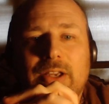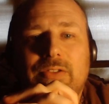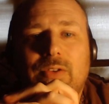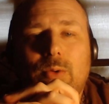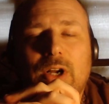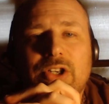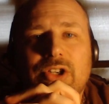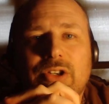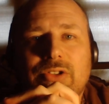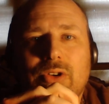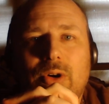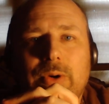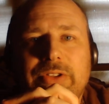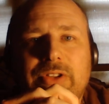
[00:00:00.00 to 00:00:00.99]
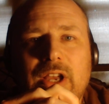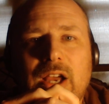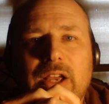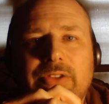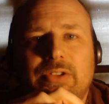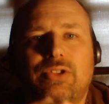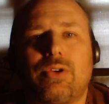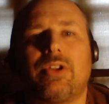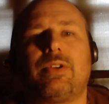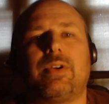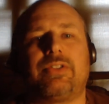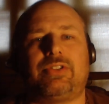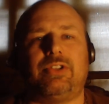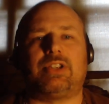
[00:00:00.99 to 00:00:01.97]
Thanks for watching as always, guys. Enjoy the
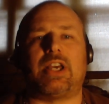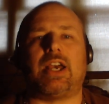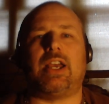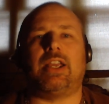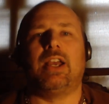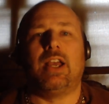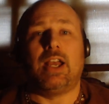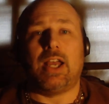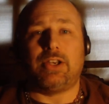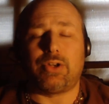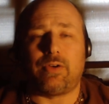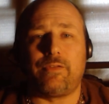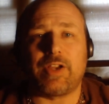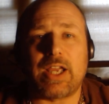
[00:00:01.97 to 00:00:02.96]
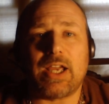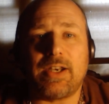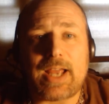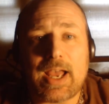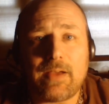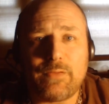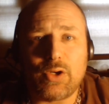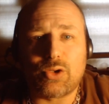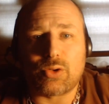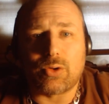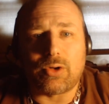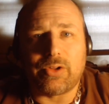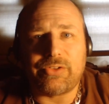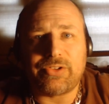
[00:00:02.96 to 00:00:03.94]
rest of your day. And don't forget, have your
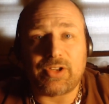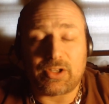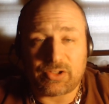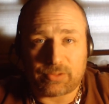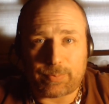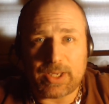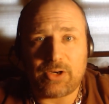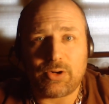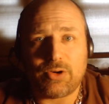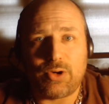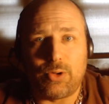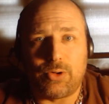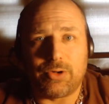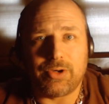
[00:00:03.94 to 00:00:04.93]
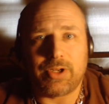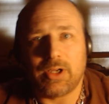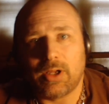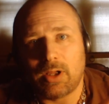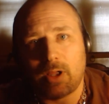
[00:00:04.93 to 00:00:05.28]
trolls spayed or neutered.